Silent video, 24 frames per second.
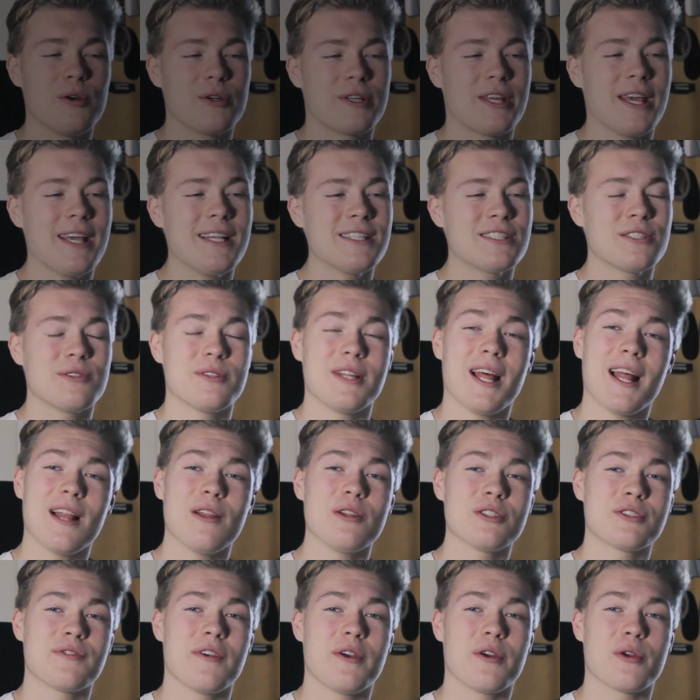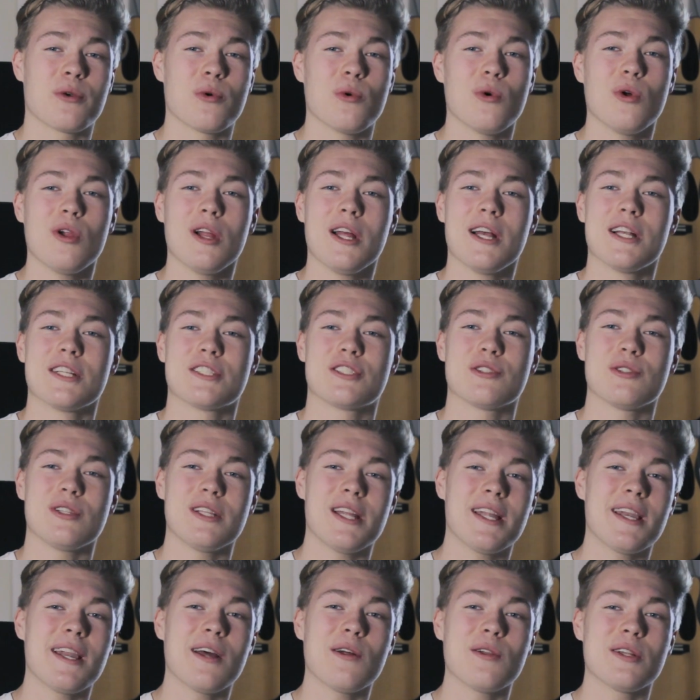Okay, so that looks very cool. So
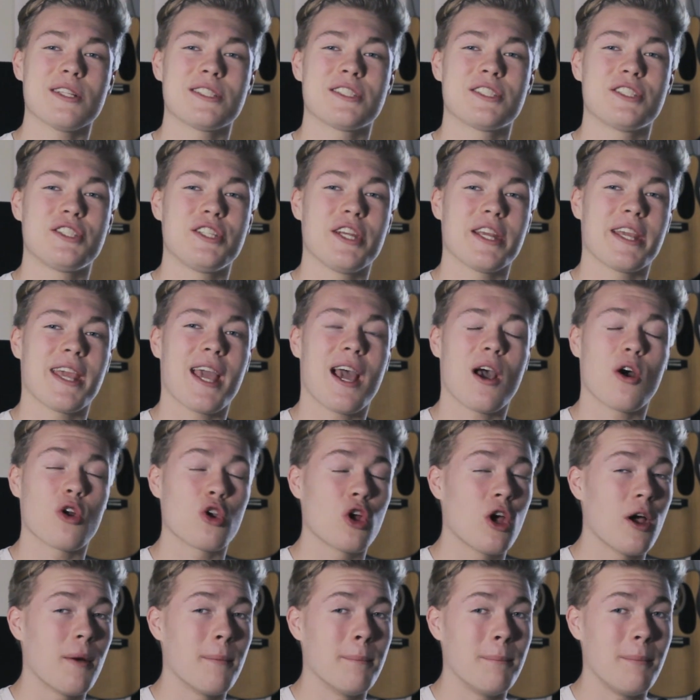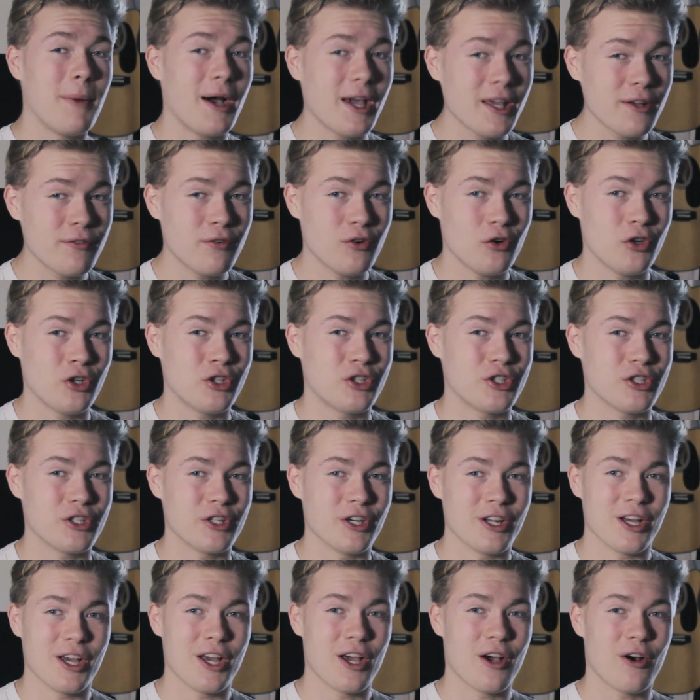now let's check out my
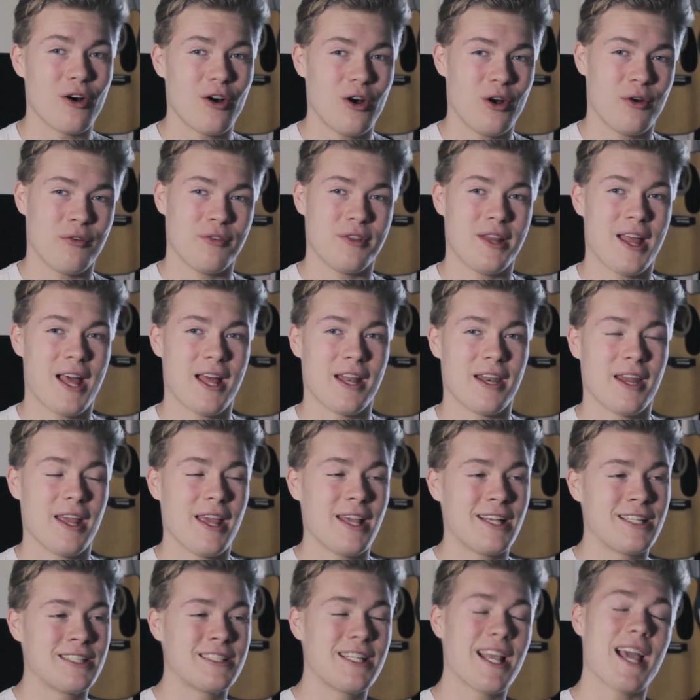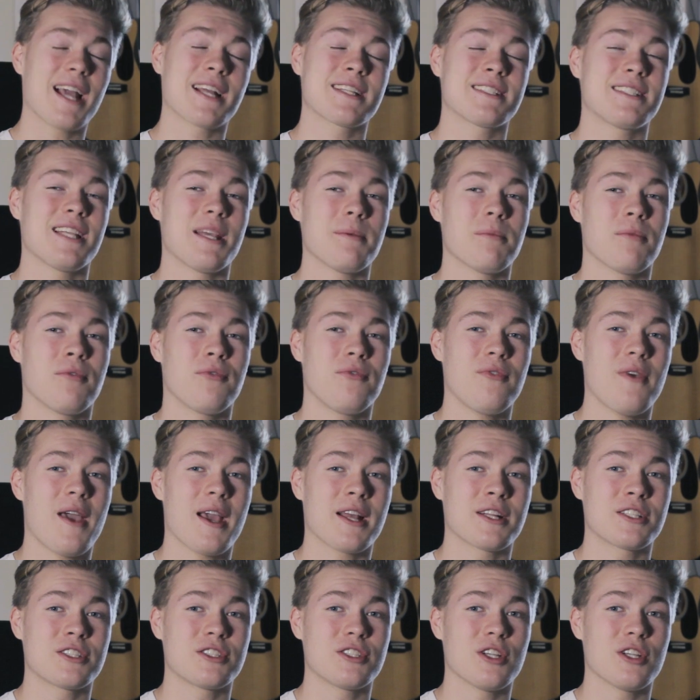version of that exact same effect.